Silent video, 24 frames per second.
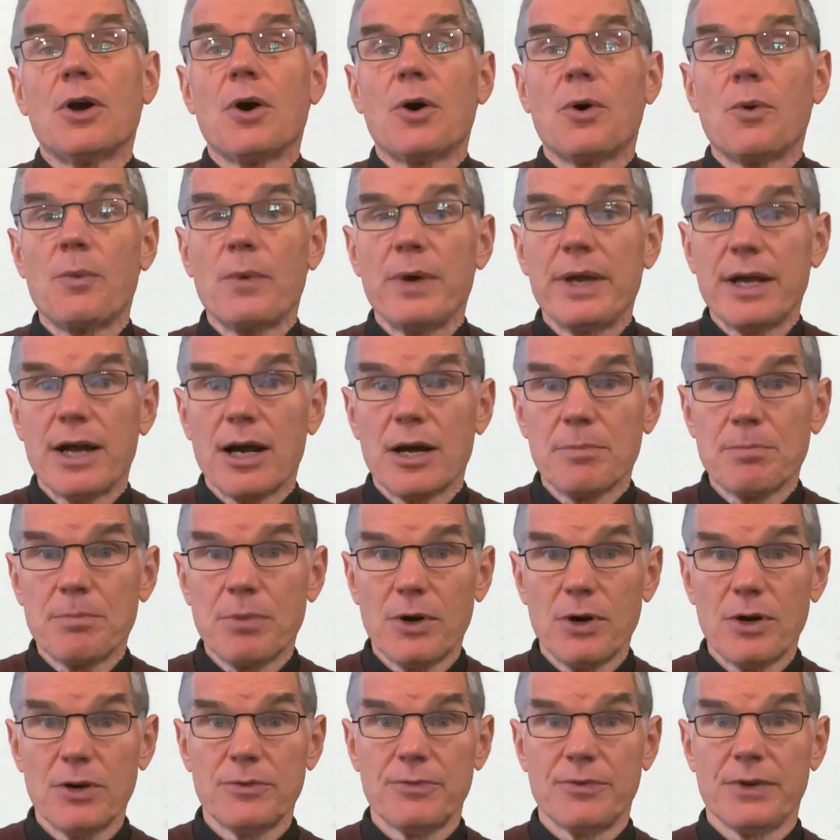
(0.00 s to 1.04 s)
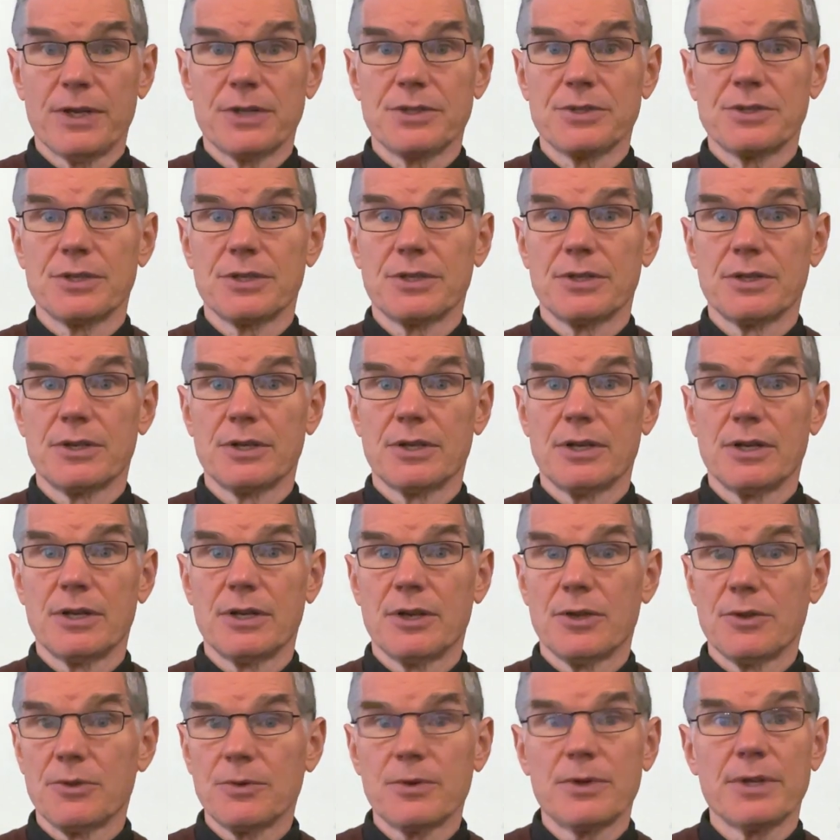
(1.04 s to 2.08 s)
we are perfect
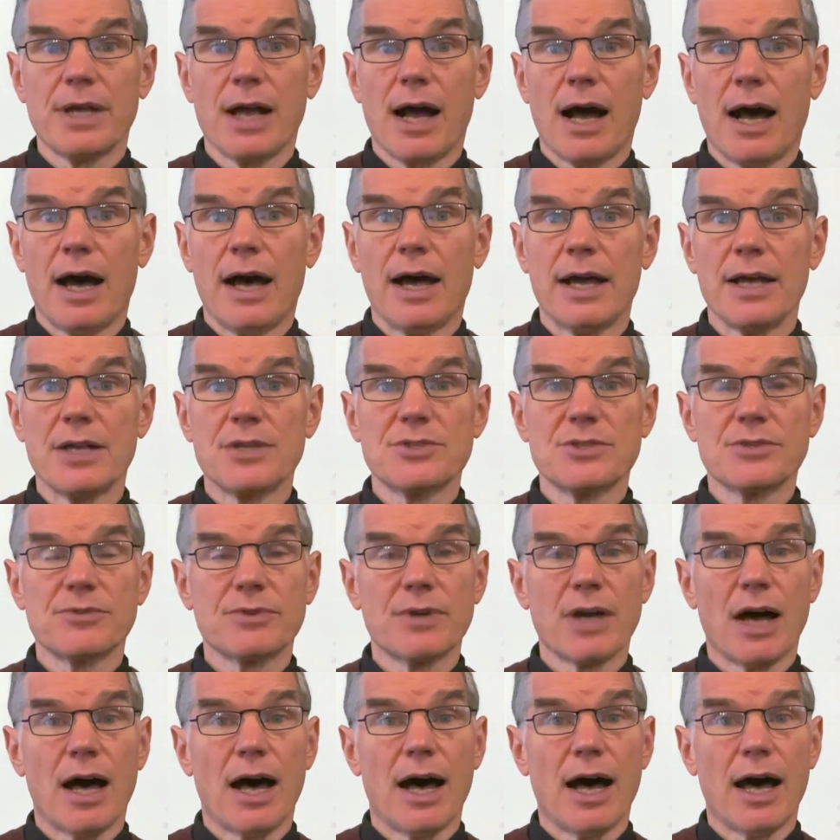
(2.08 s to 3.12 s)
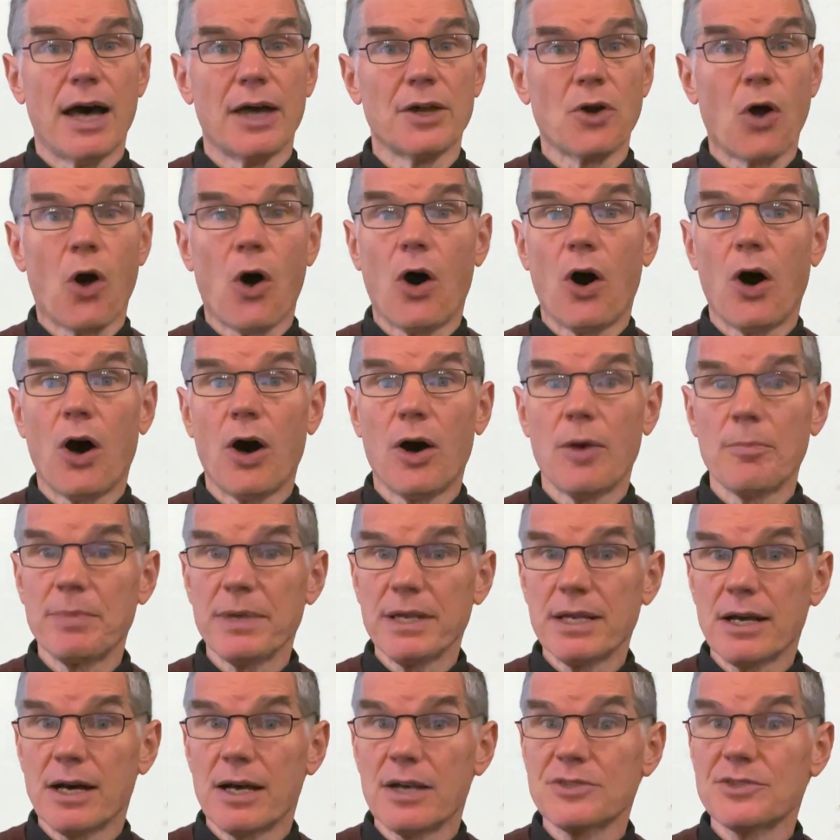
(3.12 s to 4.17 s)
through the eyes of God, all
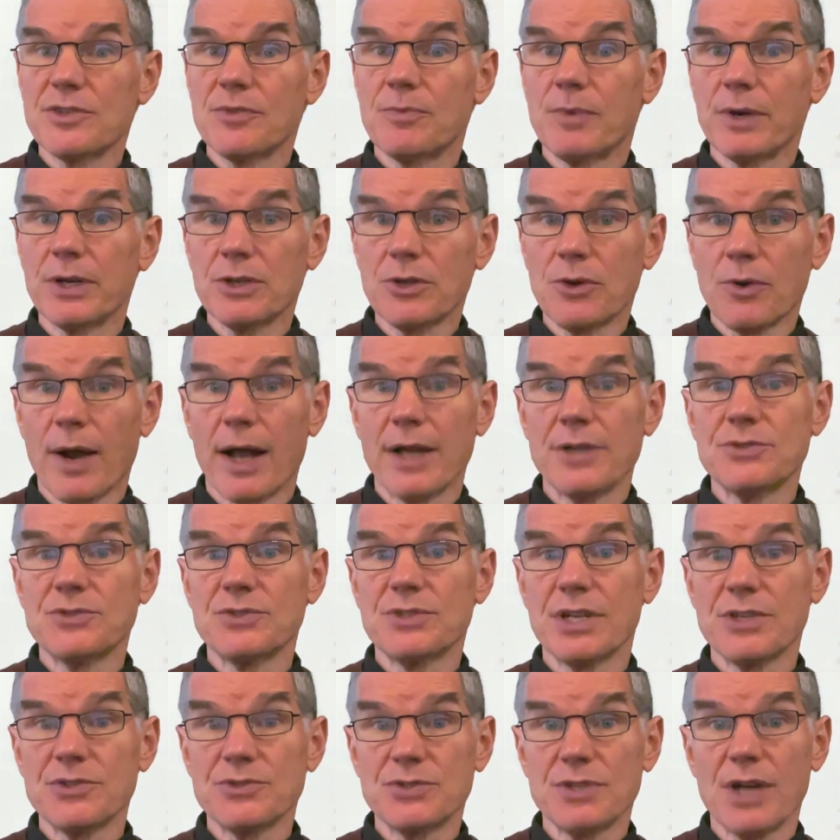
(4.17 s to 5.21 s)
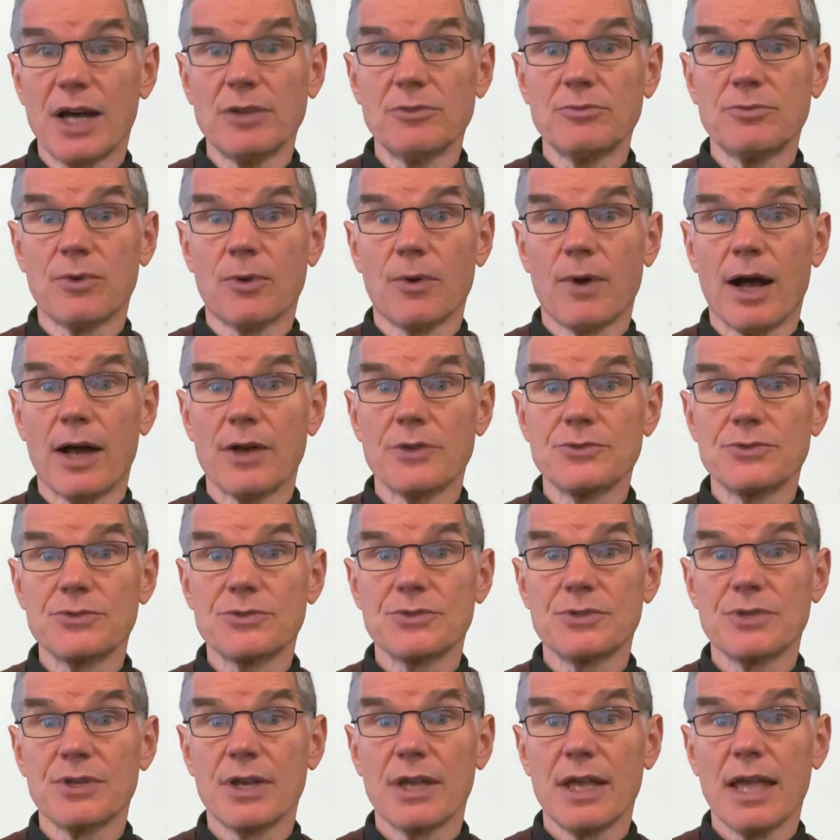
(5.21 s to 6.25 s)
because of what Christ has done for us.